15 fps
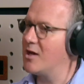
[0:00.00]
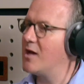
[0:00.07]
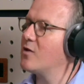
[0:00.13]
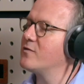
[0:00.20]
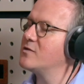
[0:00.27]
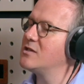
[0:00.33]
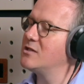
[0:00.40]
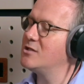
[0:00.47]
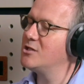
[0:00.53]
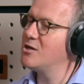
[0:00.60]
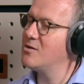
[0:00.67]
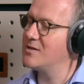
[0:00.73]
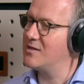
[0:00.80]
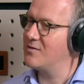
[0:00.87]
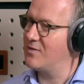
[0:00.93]
And obviously,
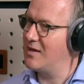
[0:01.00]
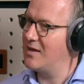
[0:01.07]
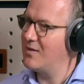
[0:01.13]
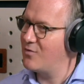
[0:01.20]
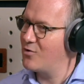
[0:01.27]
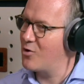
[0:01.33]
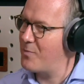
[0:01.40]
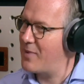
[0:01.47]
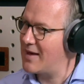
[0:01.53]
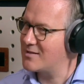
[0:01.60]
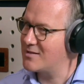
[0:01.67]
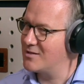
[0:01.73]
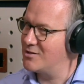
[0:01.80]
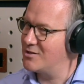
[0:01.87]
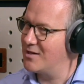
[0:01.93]
intuitively, if you're a
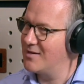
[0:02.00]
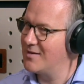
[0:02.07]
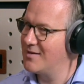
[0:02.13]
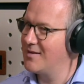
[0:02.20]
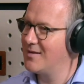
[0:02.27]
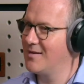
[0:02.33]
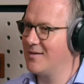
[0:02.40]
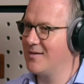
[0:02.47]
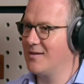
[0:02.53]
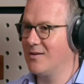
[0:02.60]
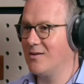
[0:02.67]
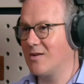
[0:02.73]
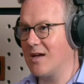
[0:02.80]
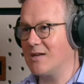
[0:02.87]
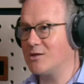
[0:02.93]
passenger,
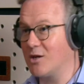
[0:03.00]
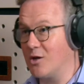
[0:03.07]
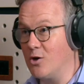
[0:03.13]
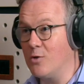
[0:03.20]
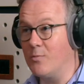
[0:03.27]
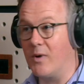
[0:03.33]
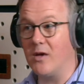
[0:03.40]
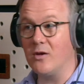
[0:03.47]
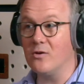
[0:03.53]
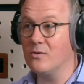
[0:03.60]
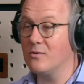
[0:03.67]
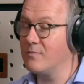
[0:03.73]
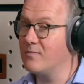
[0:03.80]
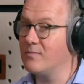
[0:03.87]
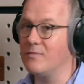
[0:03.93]
you're catching an Uber,
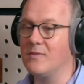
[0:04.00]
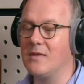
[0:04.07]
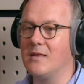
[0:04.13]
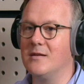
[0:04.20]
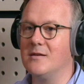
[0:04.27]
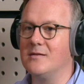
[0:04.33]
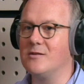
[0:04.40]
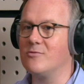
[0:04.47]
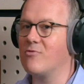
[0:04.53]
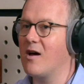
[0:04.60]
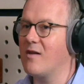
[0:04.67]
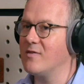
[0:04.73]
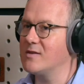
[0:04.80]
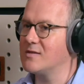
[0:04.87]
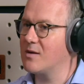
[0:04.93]
you're
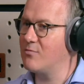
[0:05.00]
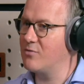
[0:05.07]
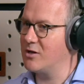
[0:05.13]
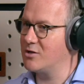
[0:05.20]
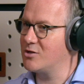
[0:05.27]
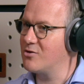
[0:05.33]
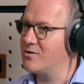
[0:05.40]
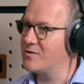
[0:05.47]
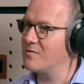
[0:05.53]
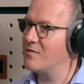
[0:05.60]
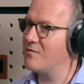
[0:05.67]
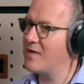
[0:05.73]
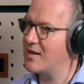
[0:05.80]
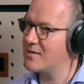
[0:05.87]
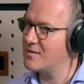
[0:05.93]
deriving some reassurance from
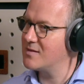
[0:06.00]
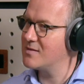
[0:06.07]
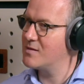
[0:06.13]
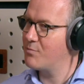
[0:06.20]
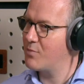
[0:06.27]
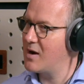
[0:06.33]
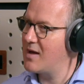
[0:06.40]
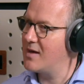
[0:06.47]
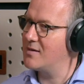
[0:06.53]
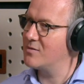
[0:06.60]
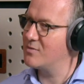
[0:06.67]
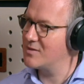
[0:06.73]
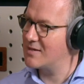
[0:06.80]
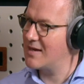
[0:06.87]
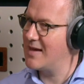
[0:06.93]
the fact that it's a brand
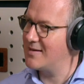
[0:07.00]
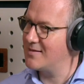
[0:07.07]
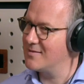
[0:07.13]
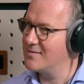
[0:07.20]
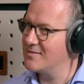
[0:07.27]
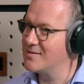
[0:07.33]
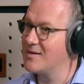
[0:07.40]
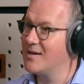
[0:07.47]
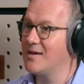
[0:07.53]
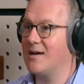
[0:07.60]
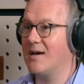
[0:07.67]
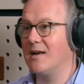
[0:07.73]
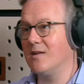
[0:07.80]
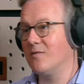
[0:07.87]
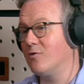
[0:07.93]
with standards.
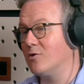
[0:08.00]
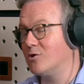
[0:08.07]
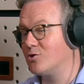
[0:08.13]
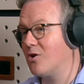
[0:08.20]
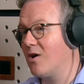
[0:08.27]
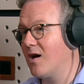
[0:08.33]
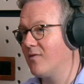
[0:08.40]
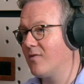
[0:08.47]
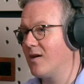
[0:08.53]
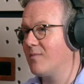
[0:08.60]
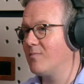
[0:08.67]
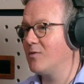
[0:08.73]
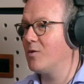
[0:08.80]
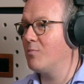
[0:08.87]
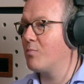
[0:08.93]
And if you're a driver,
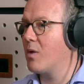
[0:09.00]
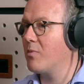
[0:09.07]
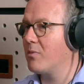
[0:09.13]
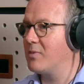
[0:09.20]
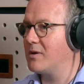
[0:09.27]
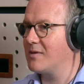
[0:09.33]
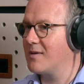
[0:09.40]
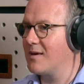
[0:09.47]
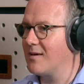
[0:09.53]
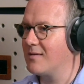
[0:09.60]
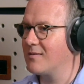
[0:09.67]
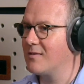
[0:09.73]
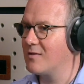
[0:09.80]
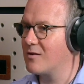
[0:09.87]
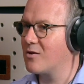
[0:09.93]
you probably
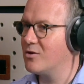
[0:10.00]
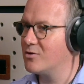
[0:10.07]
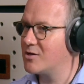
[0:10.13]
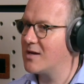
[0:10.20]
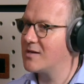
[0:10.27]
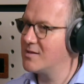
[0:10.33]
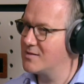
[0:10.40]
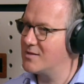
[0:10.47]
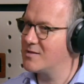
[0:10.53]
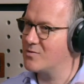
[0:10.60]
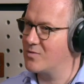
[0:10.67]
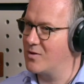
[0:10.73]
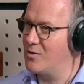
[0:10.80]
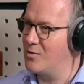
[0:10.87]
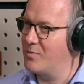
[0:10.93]
think that the contract exists
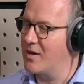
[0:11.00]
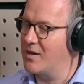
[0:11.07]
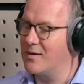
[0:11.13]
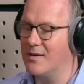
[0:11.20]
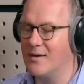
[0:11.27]
with Uber.